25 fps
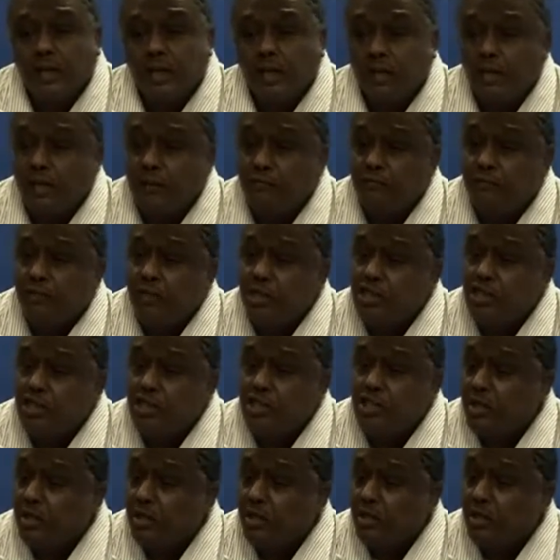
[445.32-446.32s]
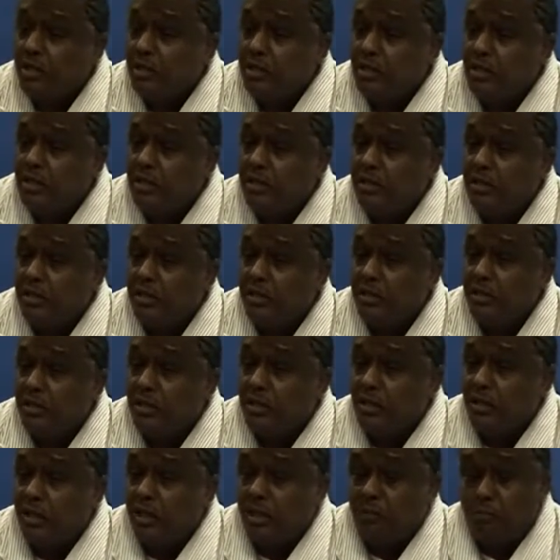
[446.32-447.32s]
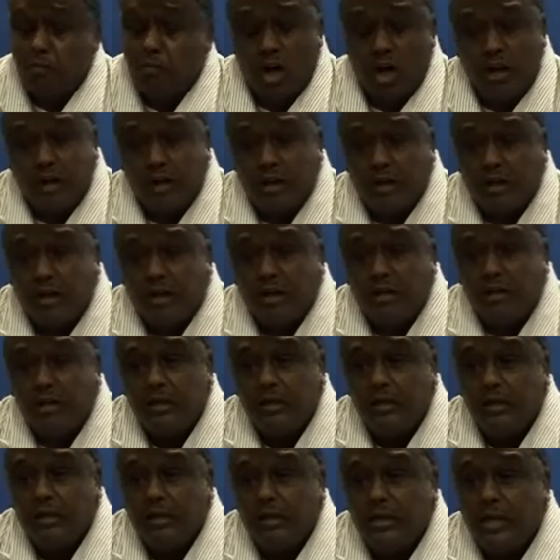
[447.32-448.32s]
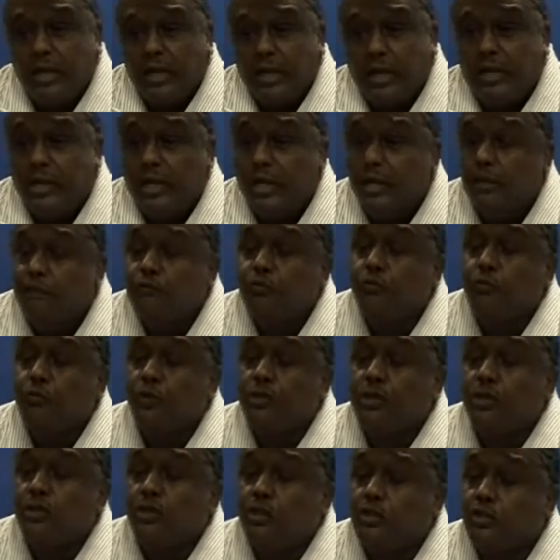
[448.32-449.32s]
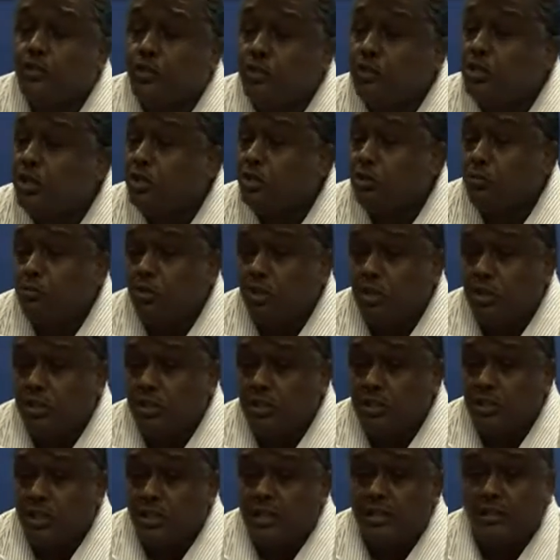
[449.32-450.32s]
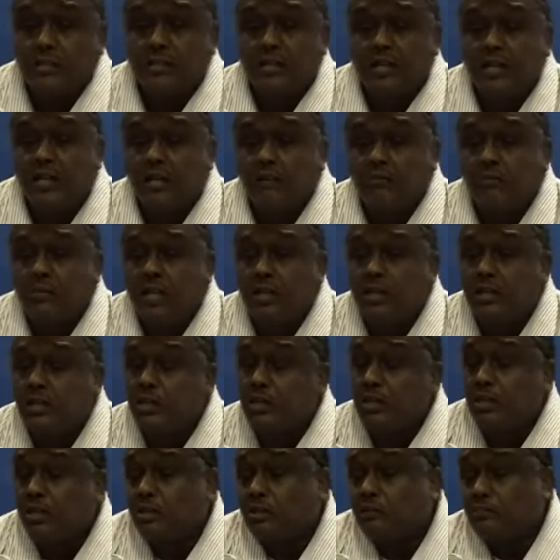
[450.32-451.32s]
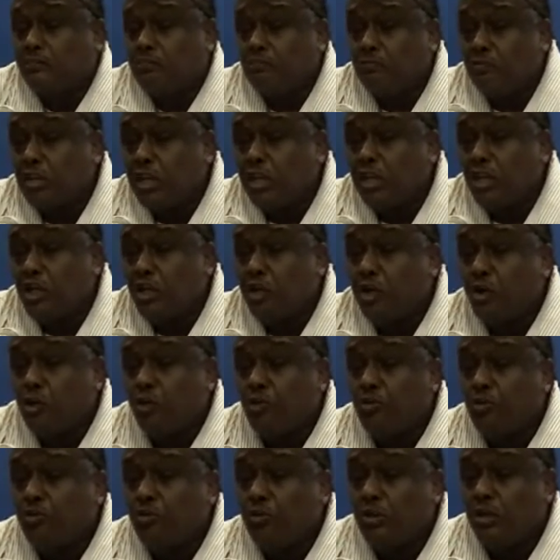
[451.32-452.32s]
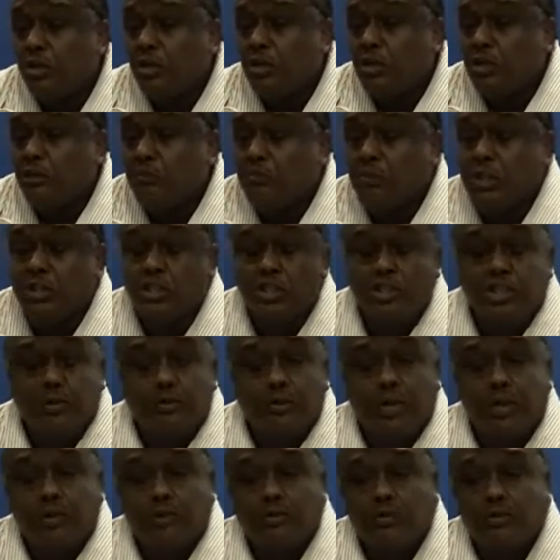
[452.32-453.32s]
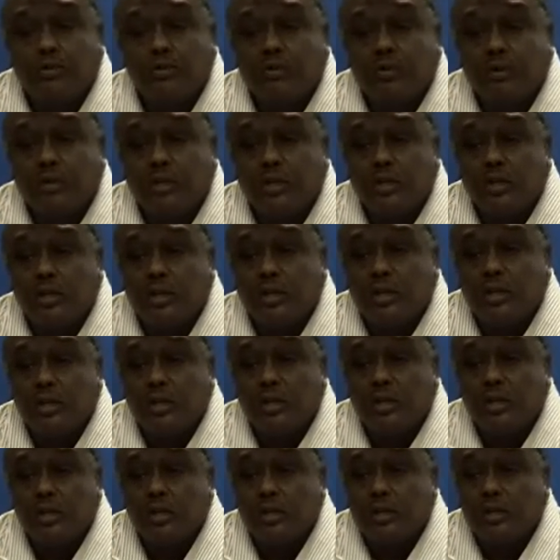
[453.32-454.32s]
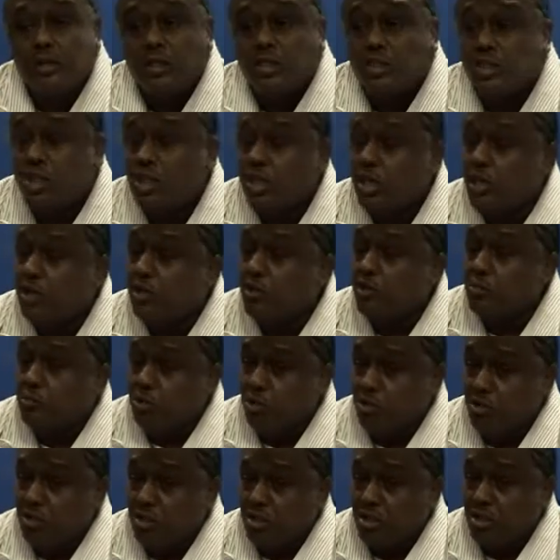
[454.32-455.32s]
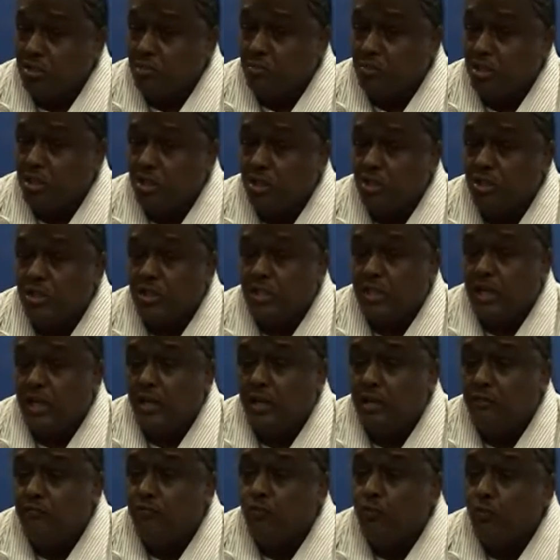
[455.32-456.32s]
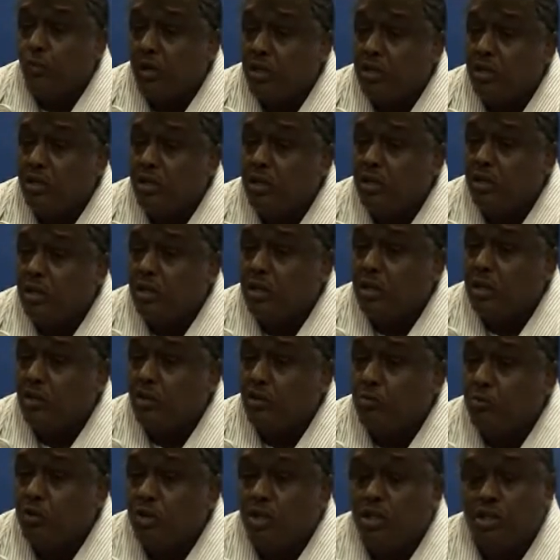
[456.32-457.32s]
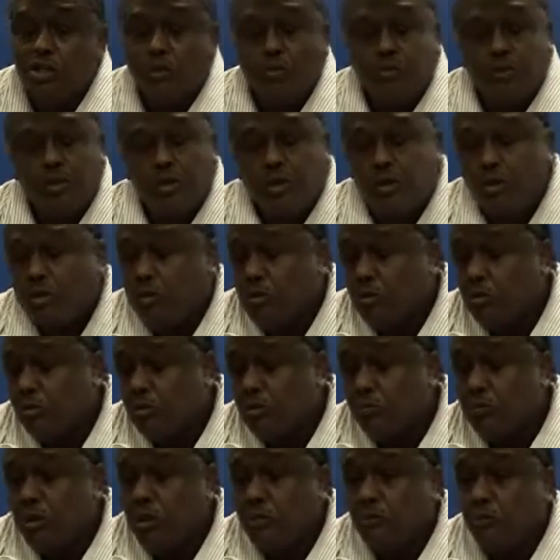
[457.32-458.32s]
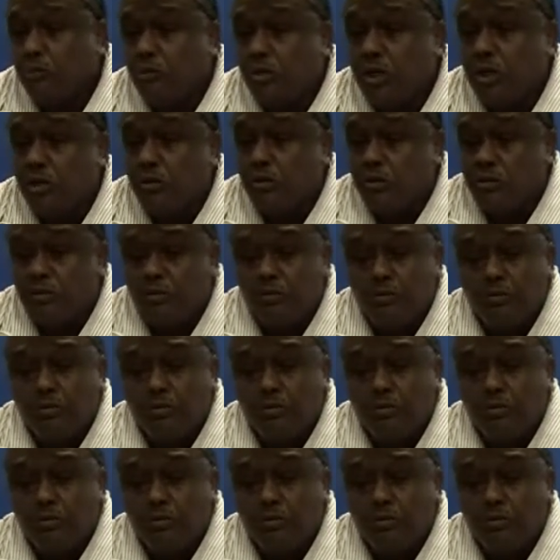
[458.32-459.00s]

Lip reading: in Farid bin Hindi al-Muharraq, and I lived within the Sunni communities. At the time, I didn't really know much about the Shia community, because I lived within a community where all the people and